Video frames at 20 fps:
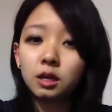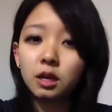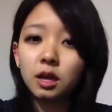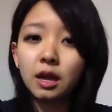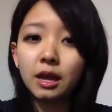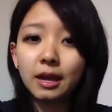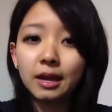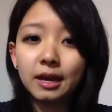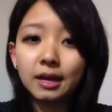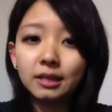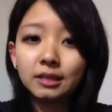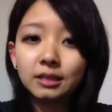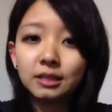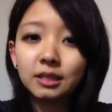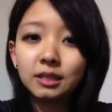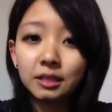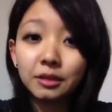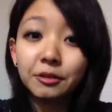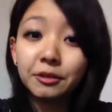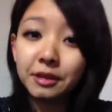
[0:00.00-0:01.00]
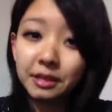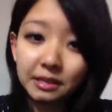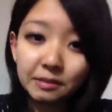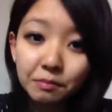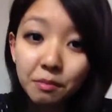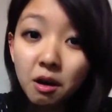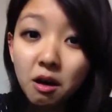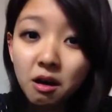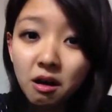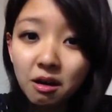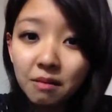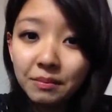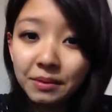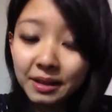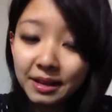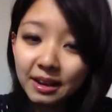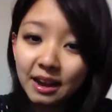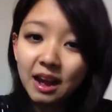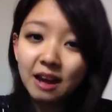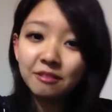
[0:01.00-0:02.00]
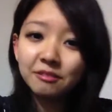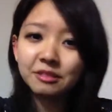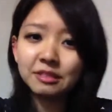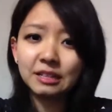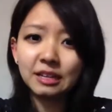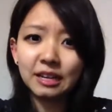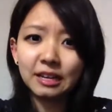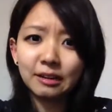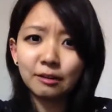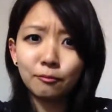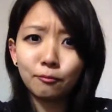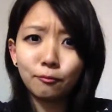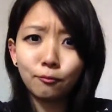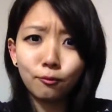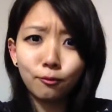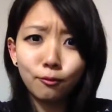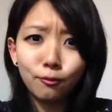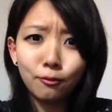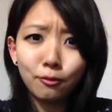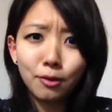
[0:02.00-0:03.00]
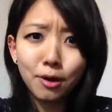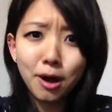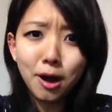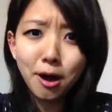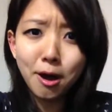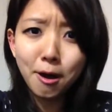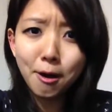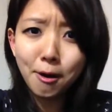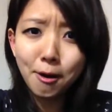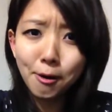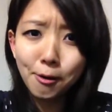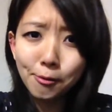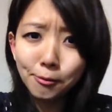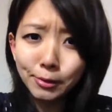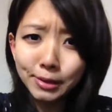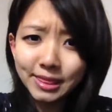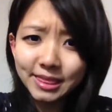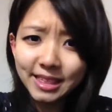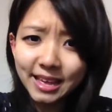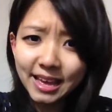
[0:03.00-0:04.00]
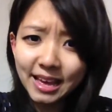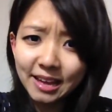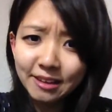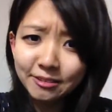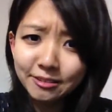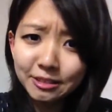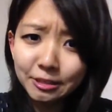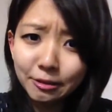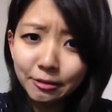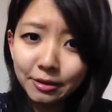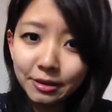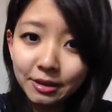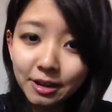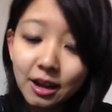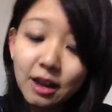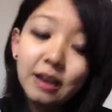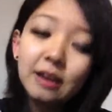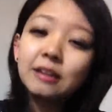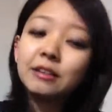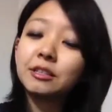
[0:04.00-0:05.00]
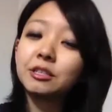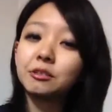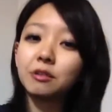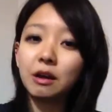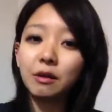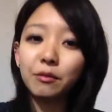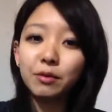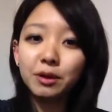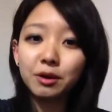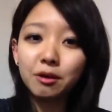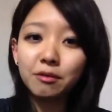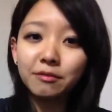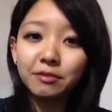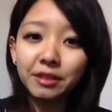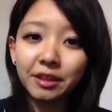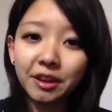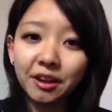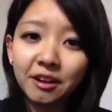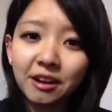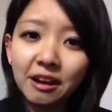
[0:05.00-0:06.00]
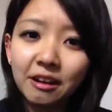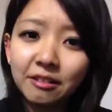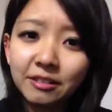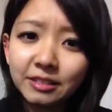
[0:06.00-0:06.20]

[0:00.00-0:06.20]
and or this mom and i was like whoa what the hell is going on and so i went over there and i